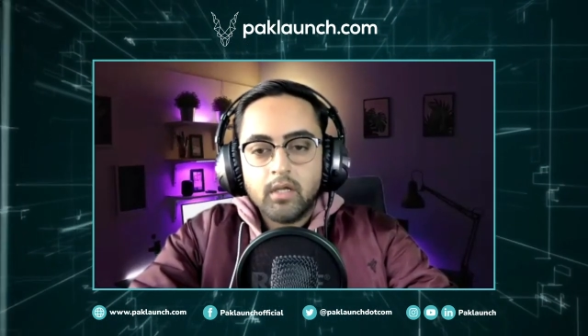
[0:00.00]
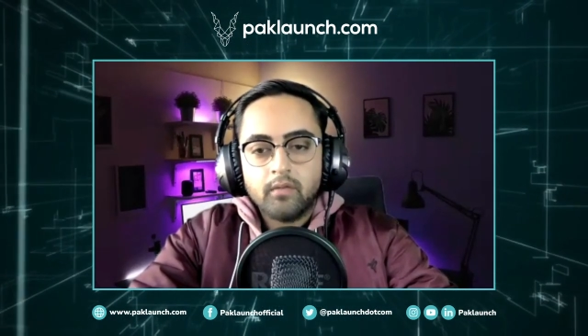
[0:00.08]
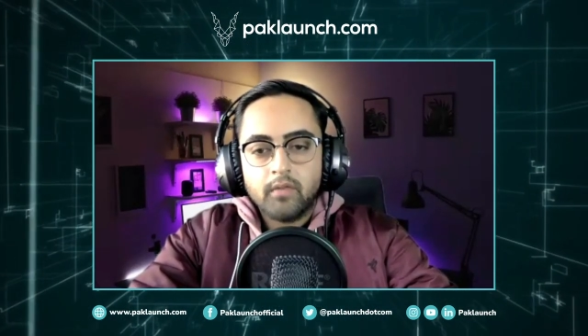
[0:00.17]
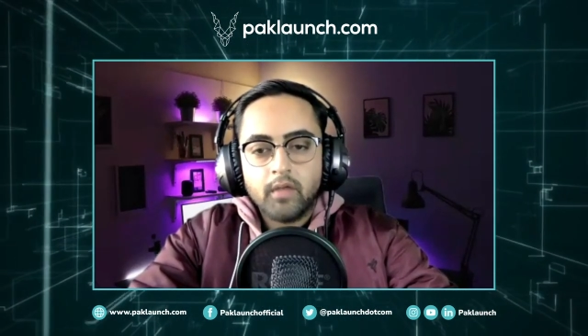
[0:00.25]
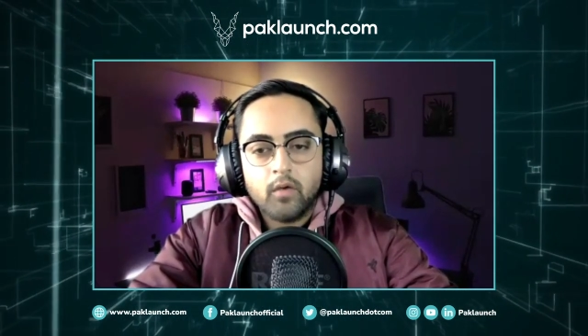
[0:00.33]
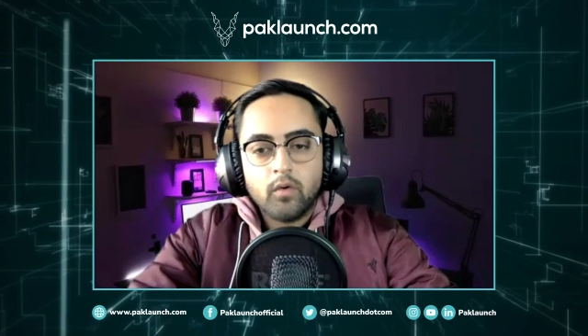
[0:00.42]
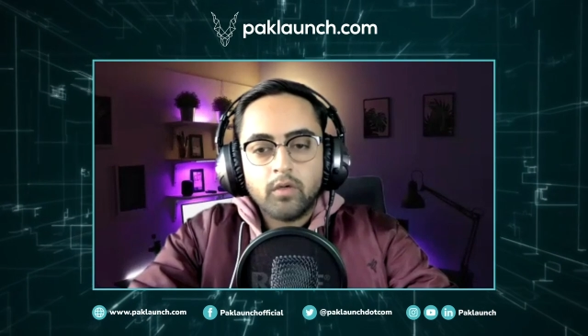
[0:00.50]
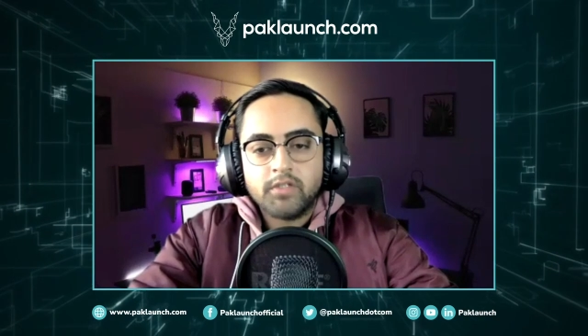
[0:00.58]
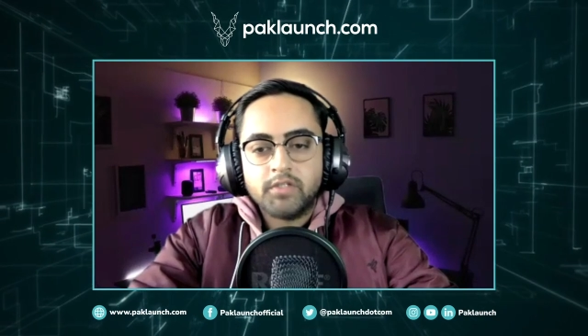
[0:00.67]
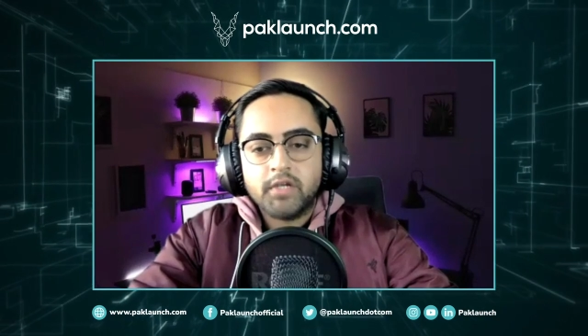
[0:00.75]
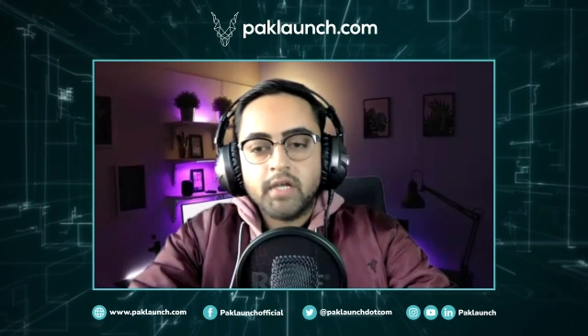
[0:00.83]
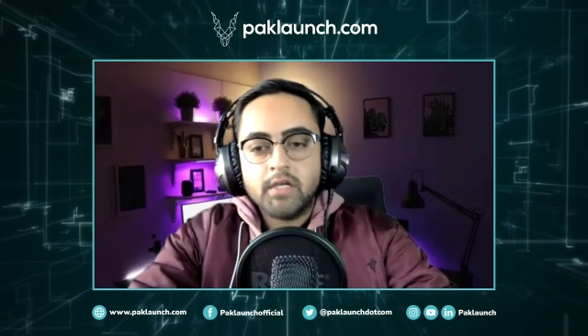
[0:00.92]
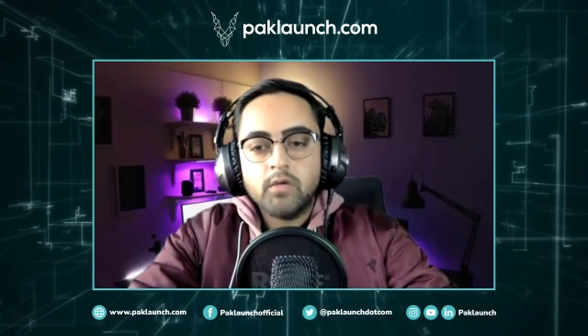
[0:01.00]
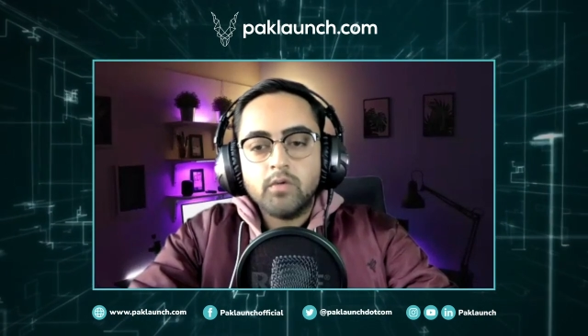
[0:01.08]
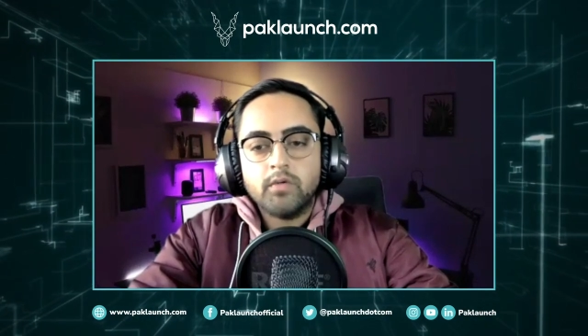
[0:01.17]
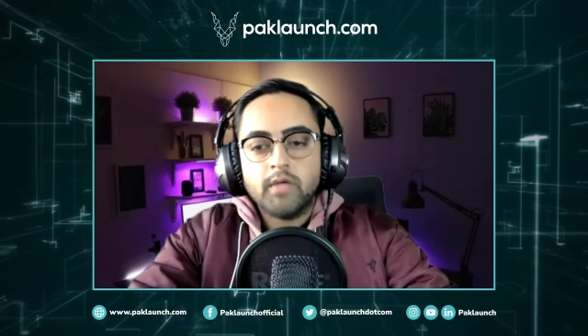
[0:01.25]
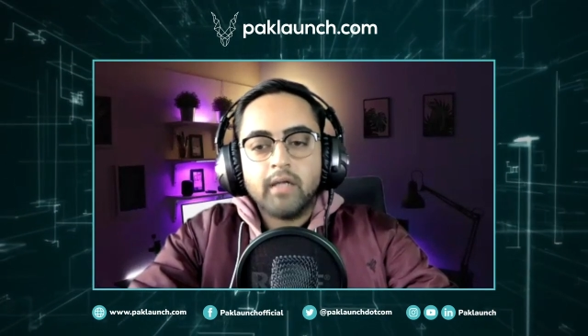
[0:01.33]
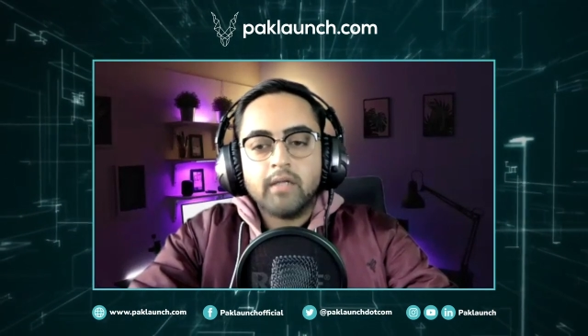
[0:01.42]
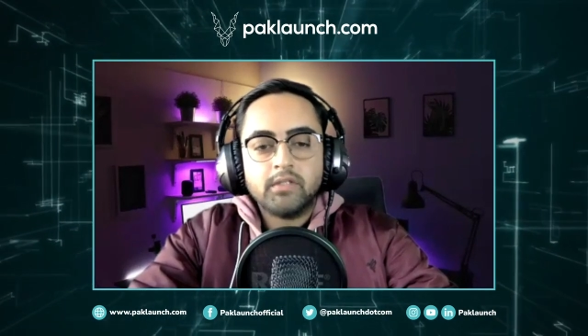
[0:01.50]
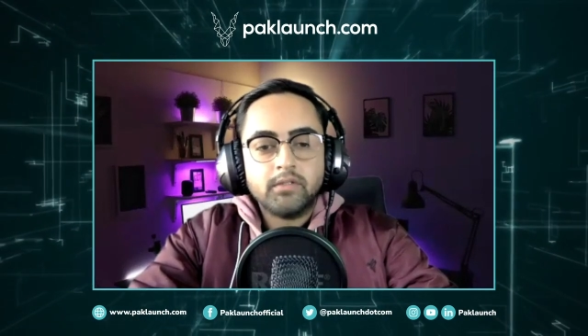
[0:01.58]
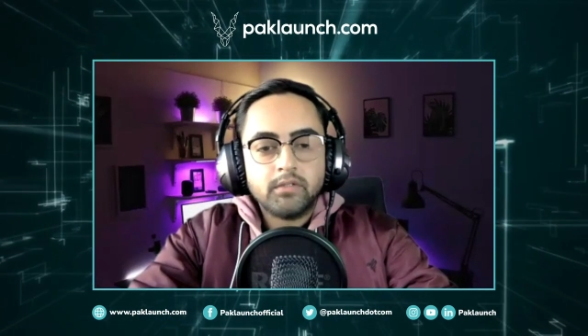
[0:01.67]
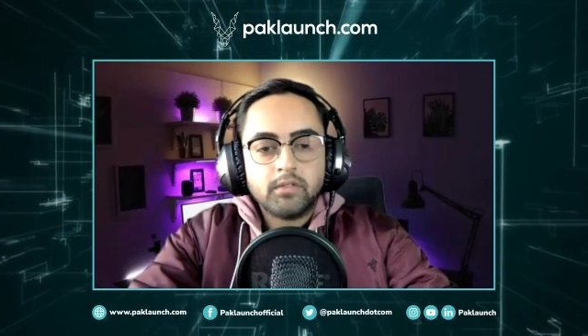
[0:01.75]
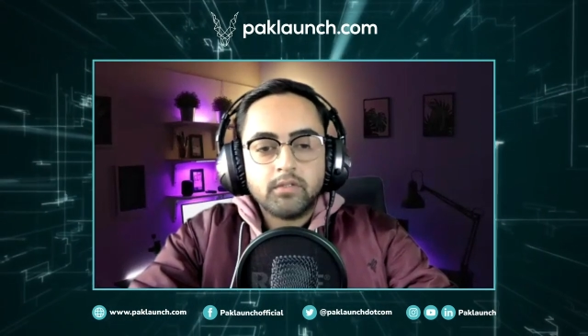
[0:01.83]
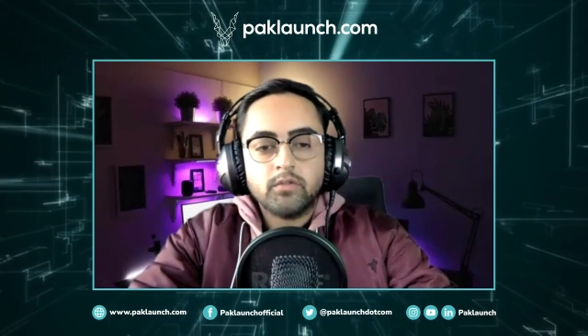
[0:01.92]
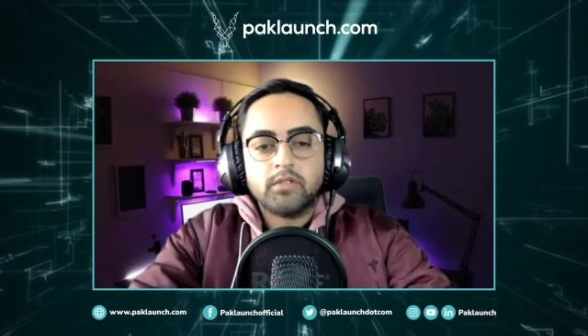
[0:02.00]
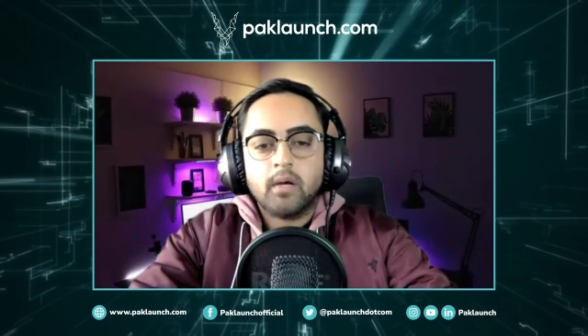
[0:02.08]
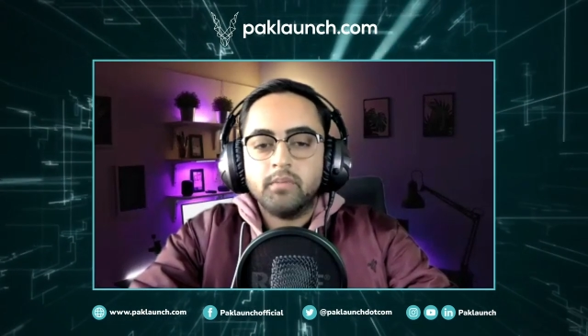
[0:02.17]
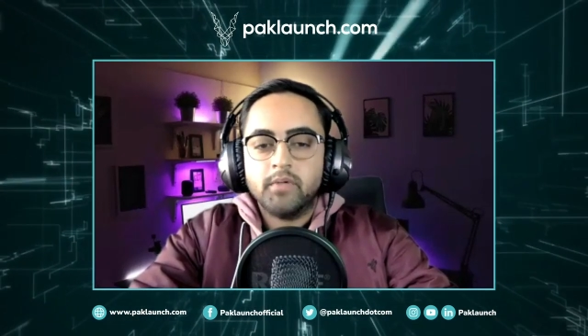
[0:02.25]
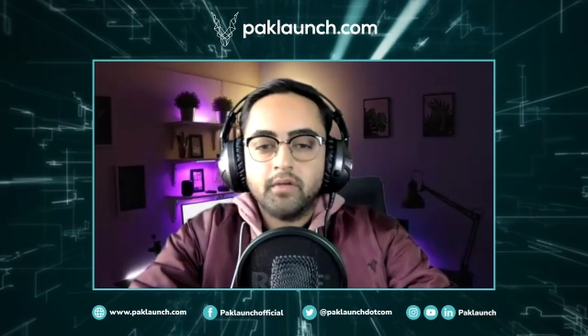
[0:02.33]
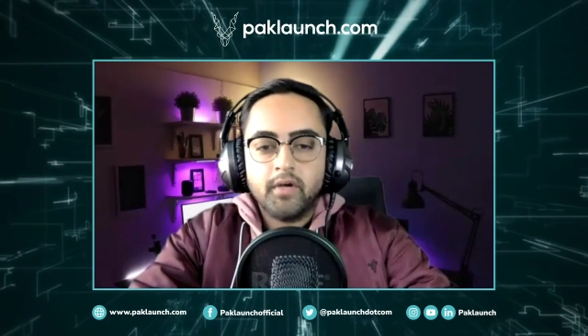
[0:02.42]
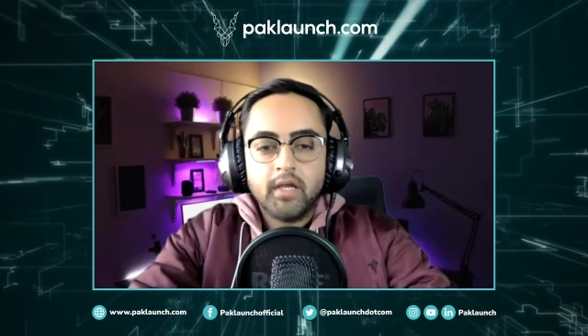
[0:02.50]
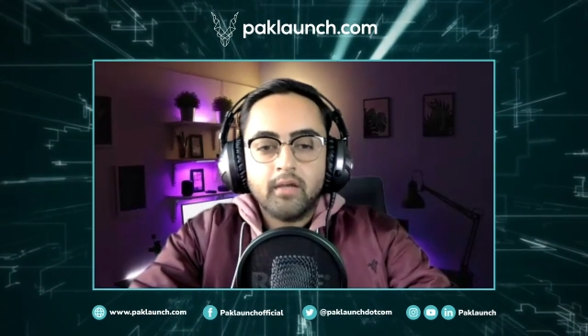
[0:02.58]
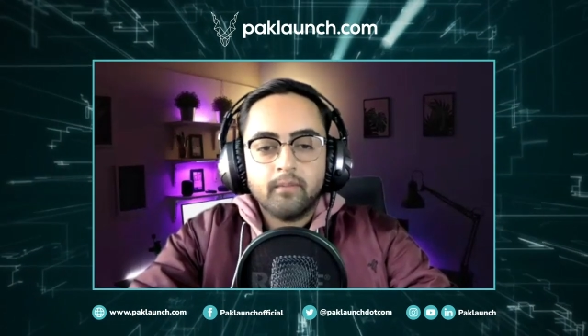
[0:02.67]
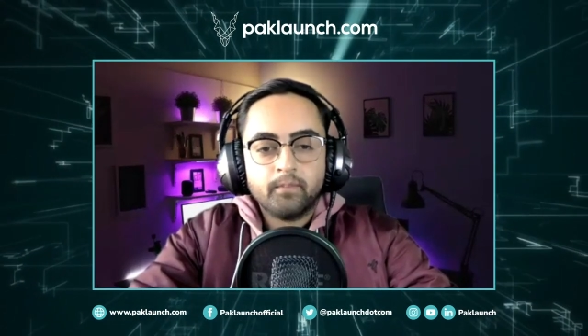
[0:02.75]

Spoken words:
they go astray due to negligence to some degree.